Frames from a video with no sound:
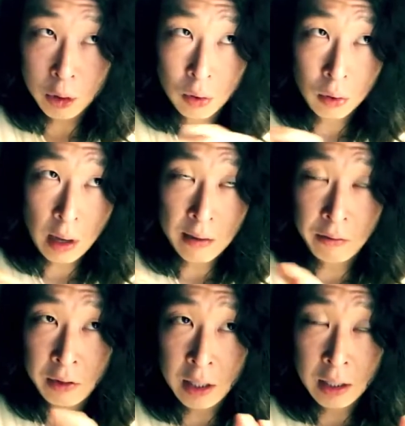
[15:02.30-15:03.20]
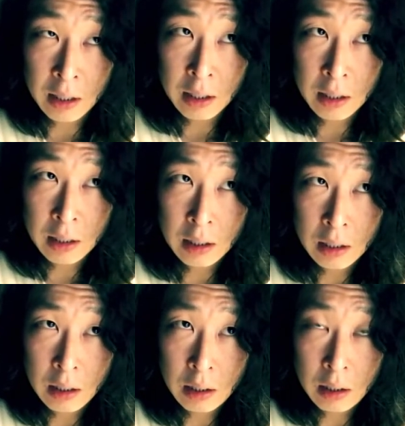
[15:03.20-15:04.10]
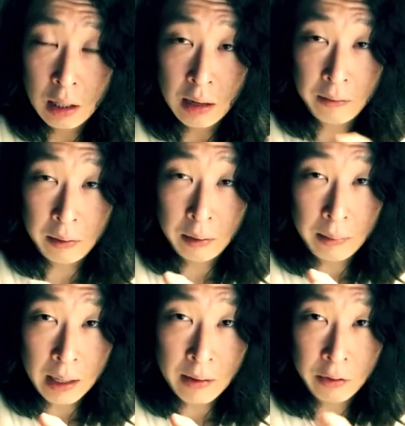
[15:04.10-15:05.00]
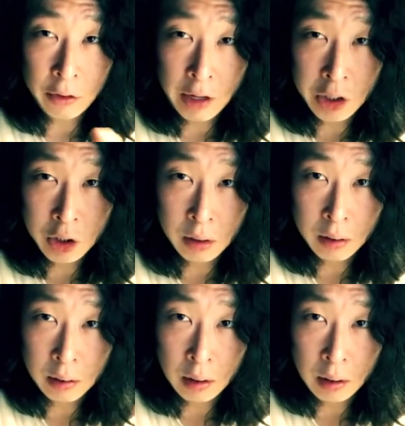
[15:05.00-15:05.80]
to every by every direction,